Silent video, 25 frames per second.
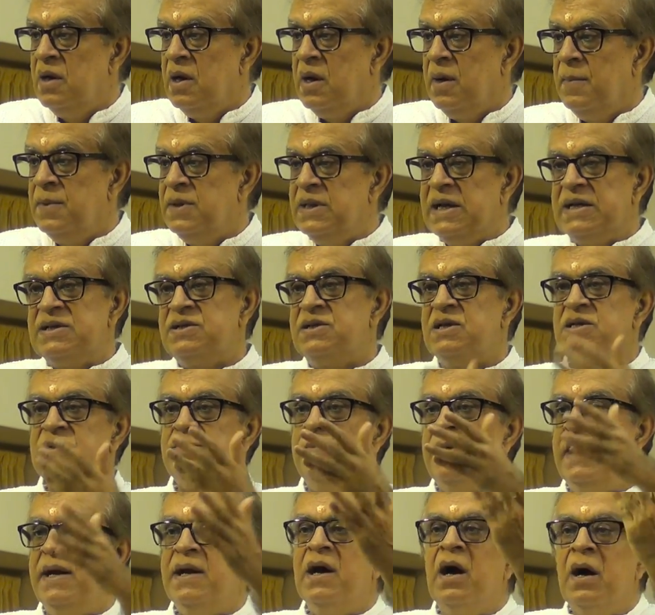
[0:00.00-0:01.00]
I mean, that's
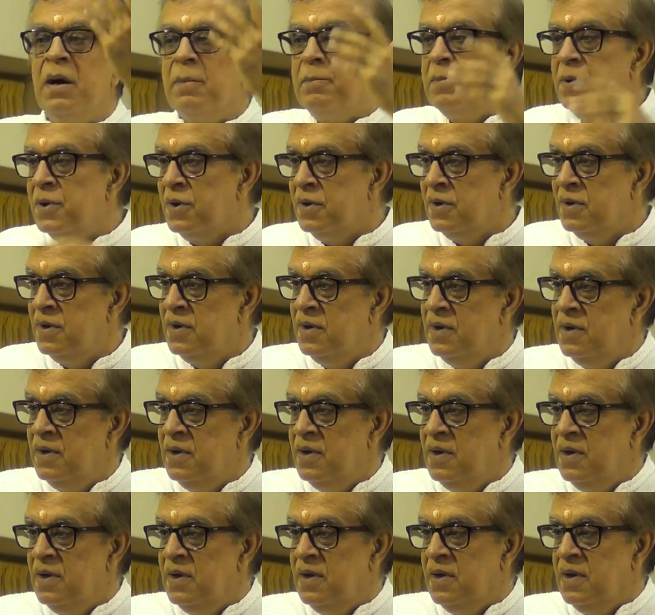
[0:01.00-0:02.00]
just made up.
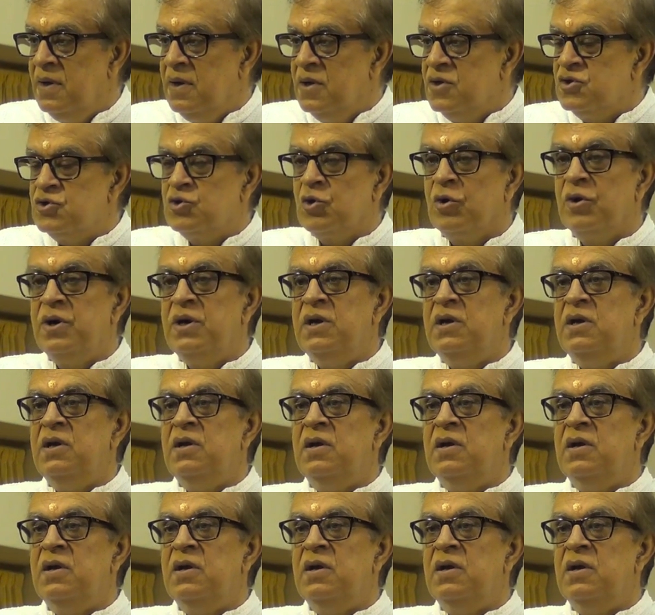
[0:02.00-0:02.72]
So,